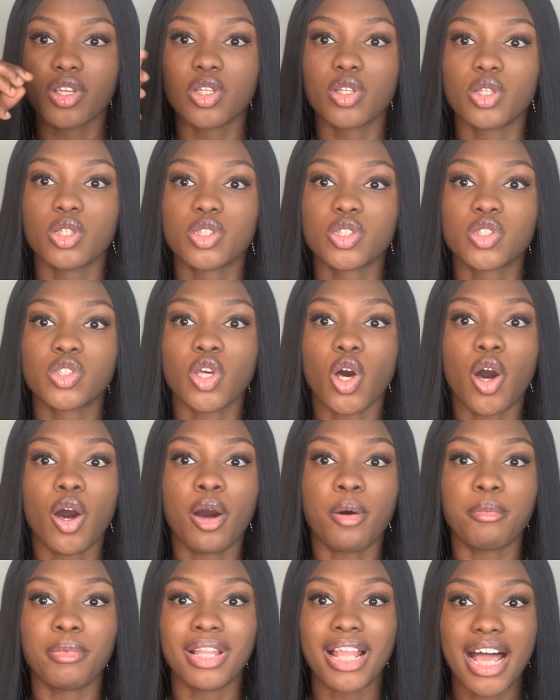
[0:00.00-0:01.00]

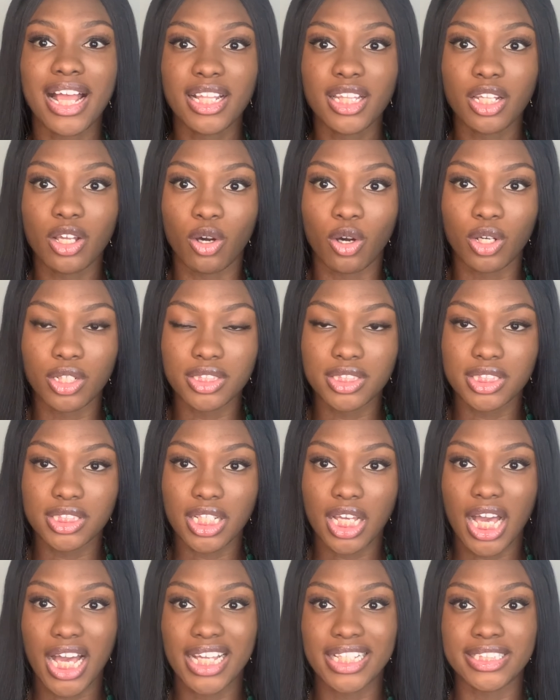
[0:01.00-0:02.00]
some landlords
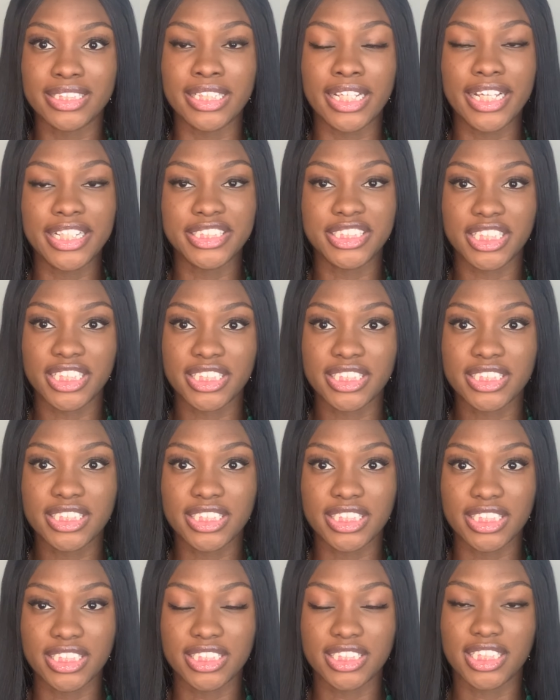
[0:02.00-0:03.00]
and
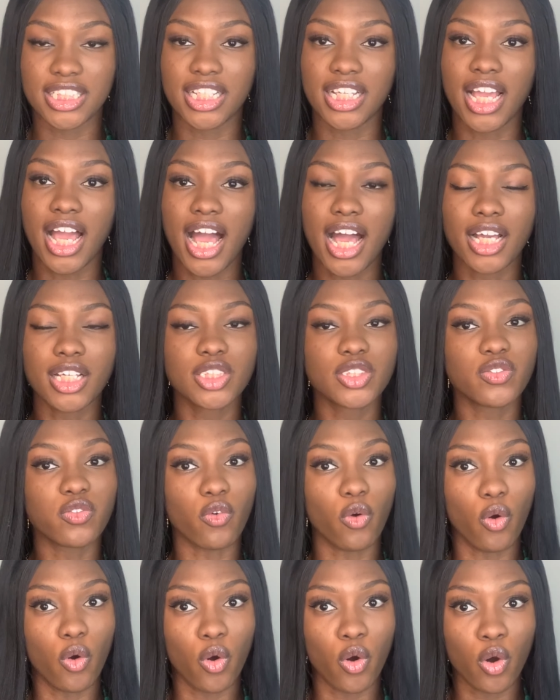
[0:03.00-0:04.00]
agencies, they ask
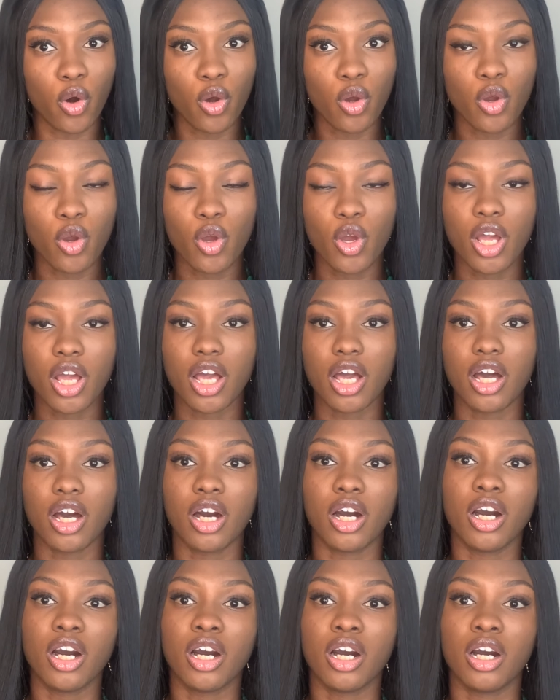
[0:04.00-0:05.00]
for
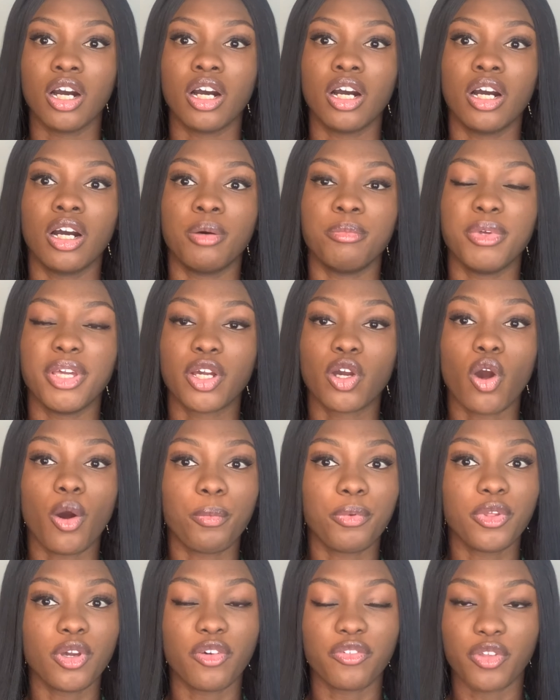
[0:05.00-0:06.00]
a
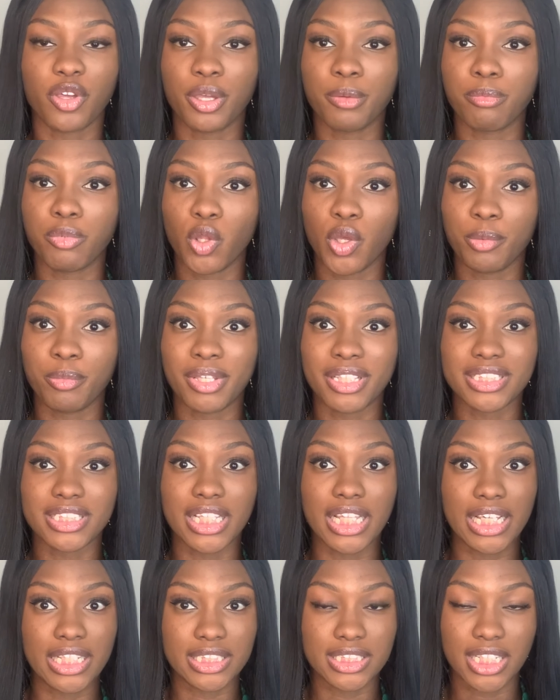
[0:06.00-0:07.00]
copy of your employment
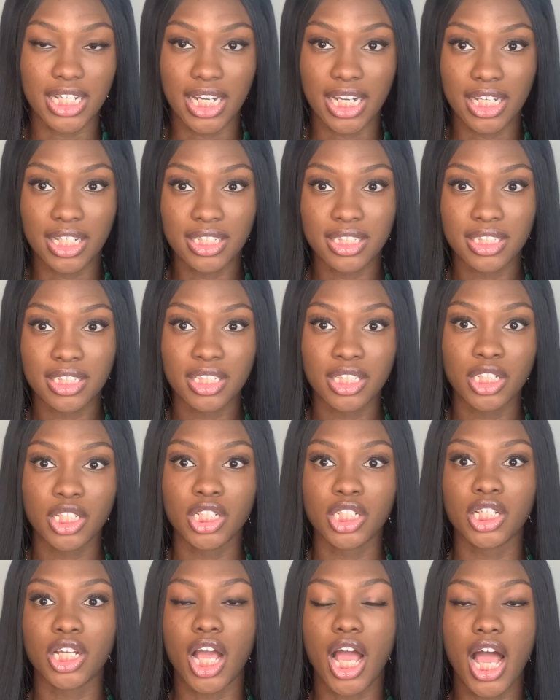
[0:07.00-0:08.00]
letter,
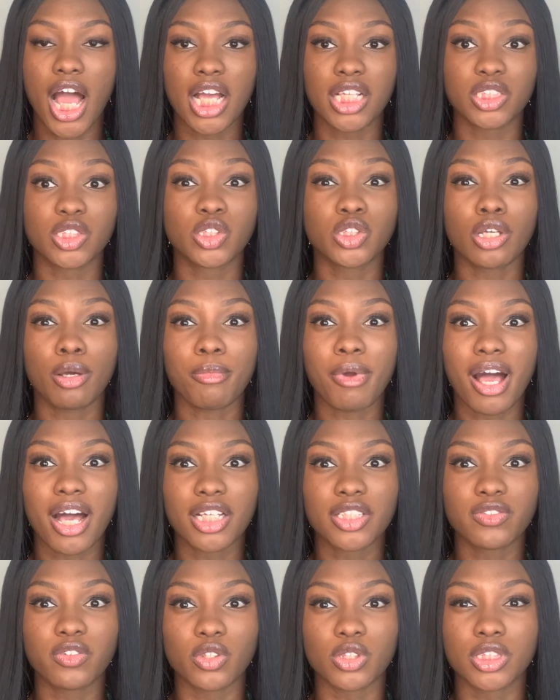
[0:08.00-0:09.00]
and some
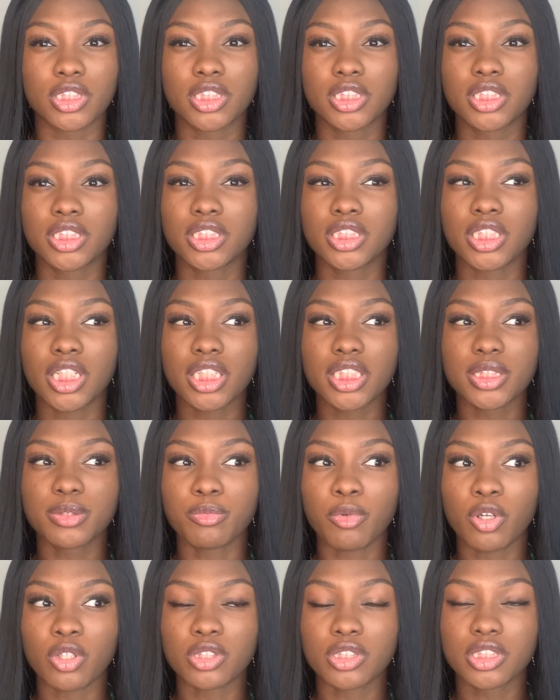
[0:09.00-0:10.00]
ask for 6
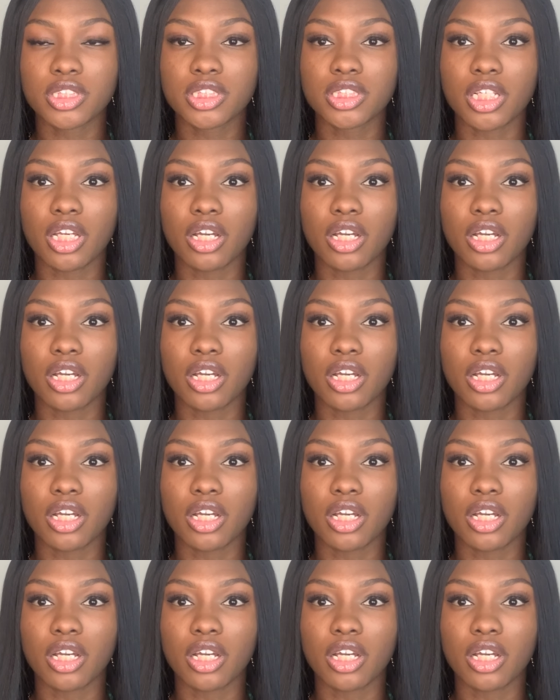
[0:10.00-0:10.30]
months